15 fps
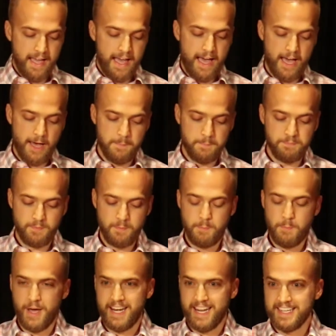
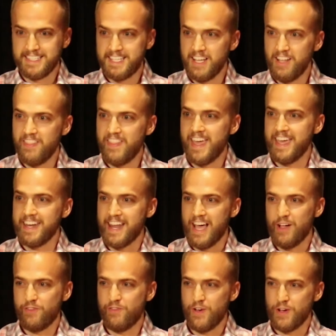But until then,
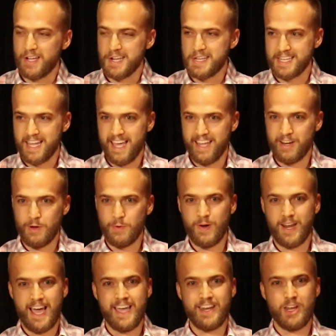I'll focus on
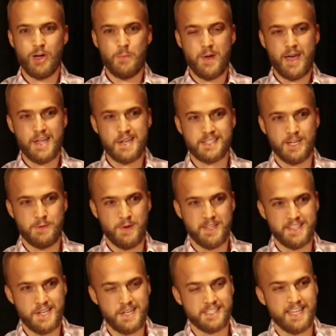what I know best and
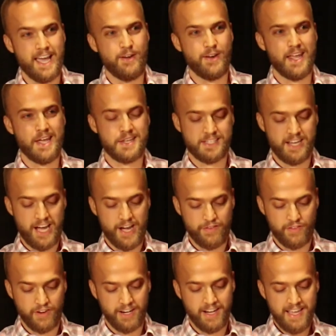what this town has to
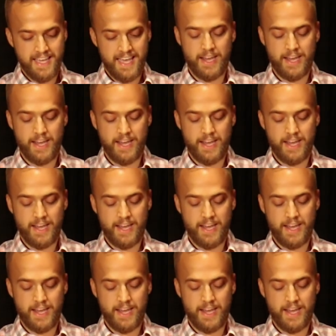offer,